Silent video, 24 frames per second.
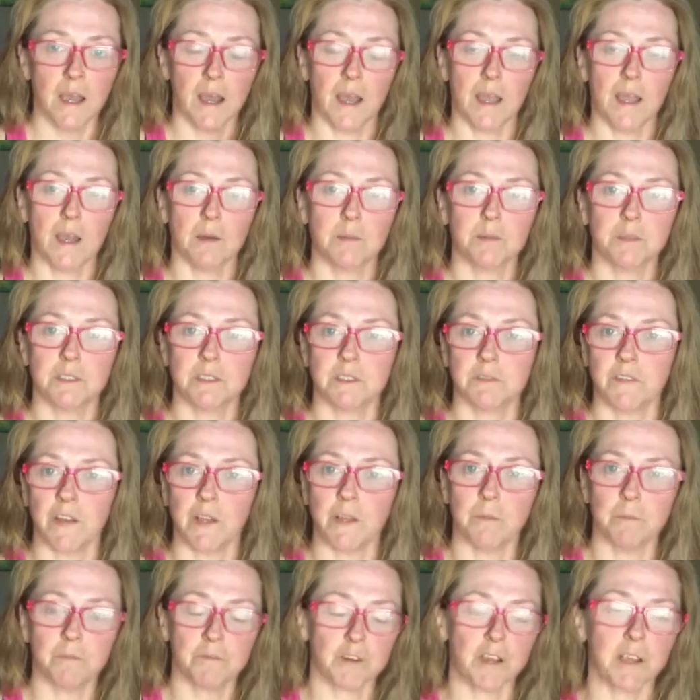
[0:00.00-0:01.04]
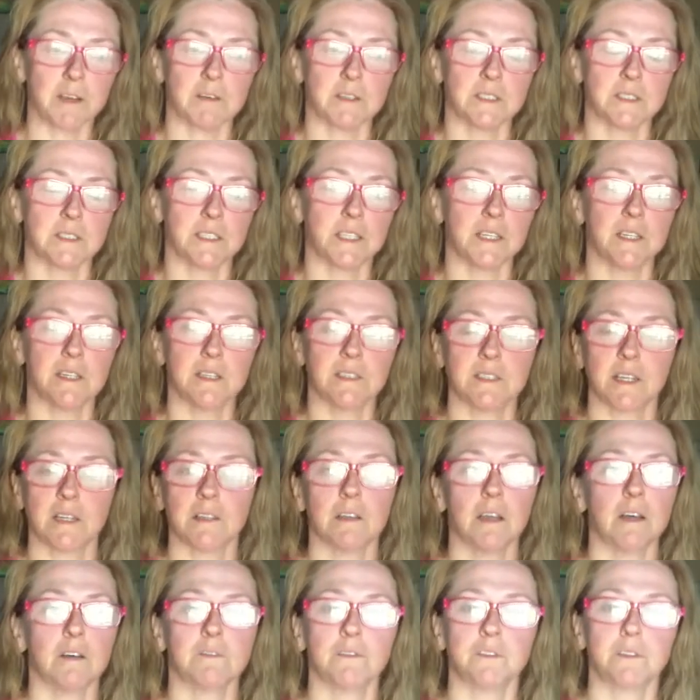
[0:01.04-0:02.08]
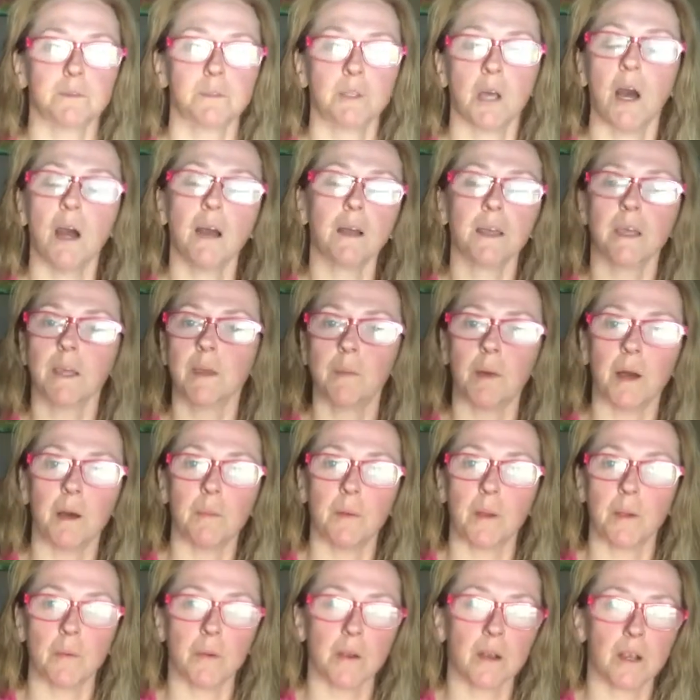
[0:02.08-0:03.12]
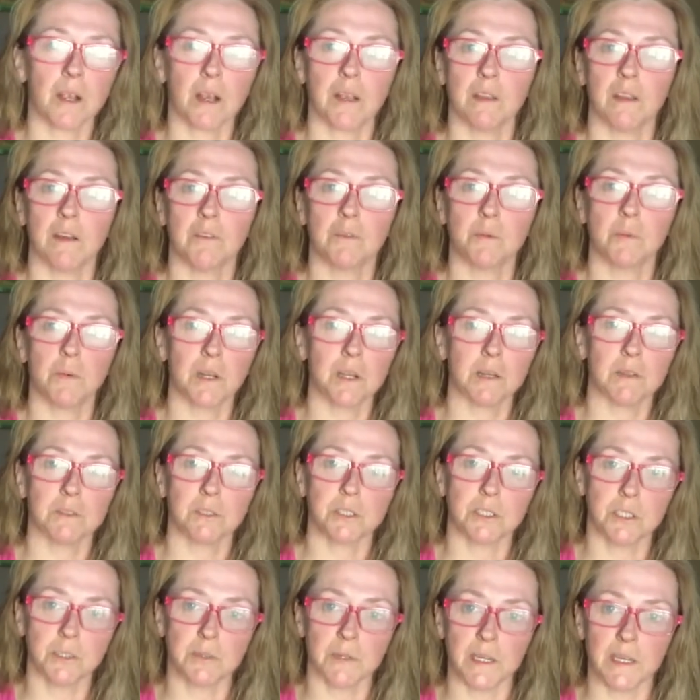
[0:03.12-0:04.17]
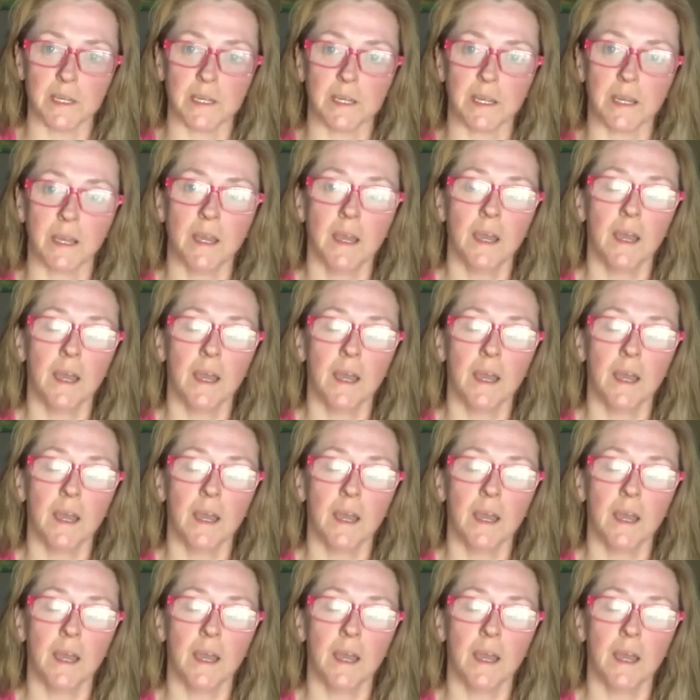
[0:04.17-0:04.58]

I helped develop fragrances. I loved talking about my work. I loved what I was doing.